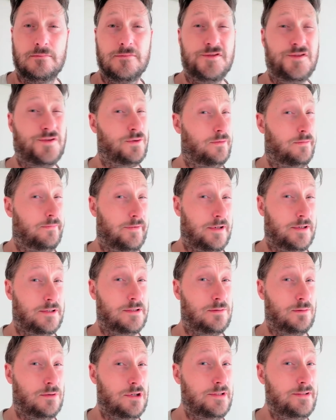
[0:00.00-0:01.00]
Sous vide,
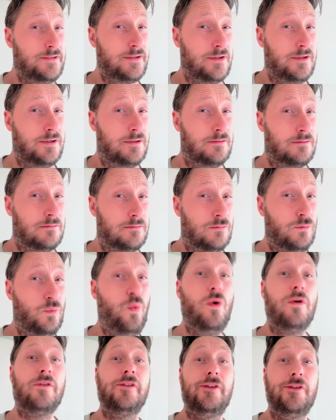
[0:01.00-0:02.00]
you ask?
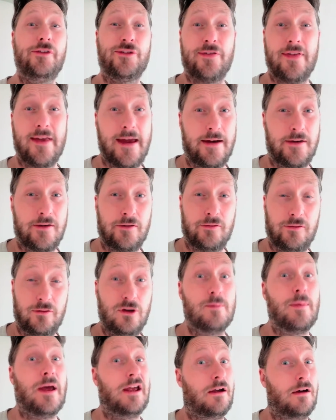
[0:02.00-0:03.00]
What is that,
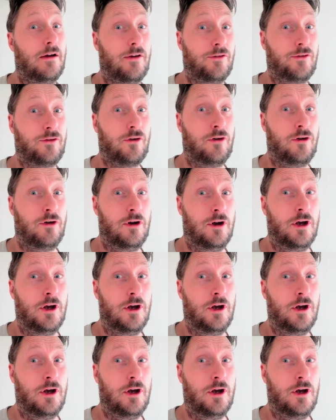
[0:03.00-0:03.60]
you may ask?